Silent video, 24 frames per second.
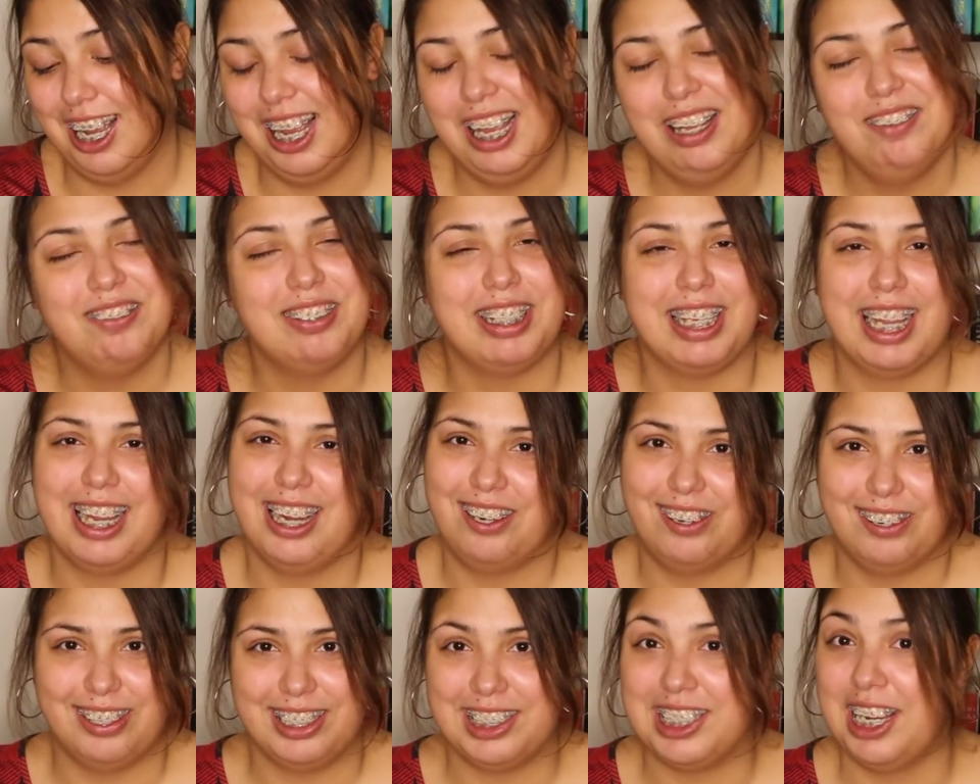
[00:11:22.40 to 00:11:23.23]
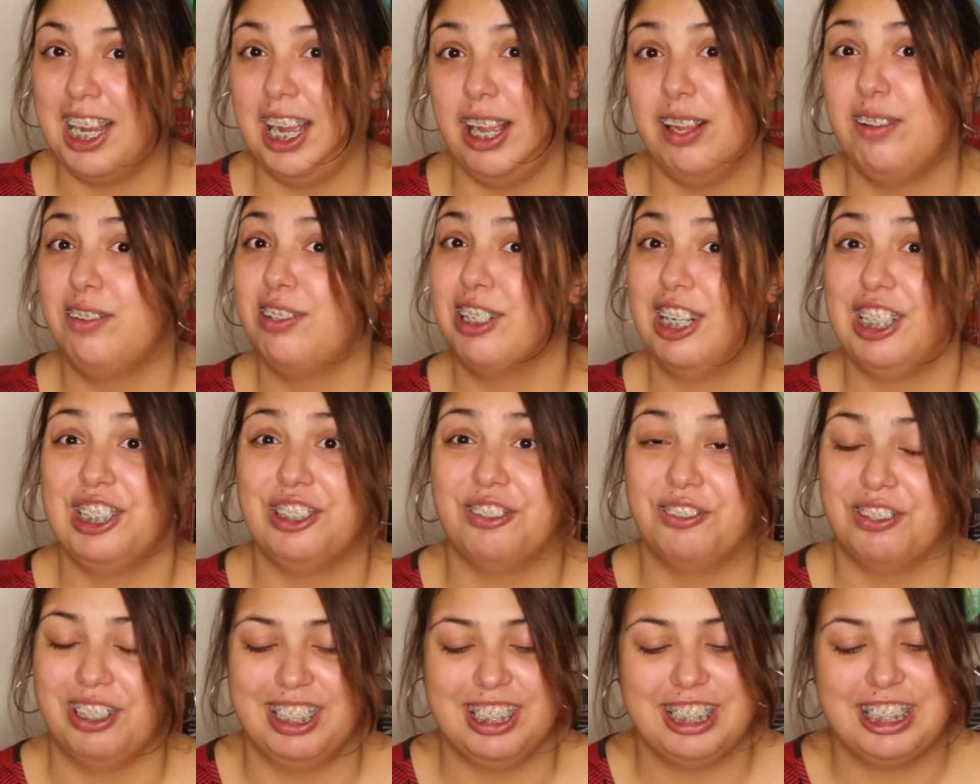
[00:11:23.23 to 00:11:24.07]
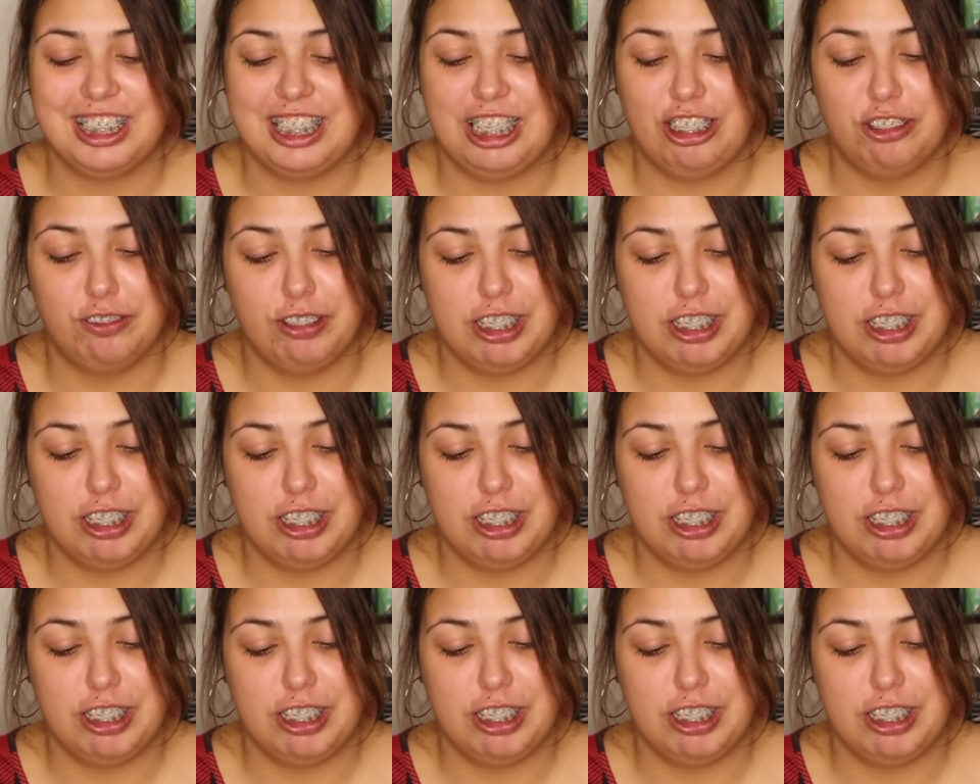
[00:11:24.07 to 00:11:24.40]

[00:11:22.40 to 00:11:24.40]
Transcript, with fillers: I'm having a hard time trying to wear this out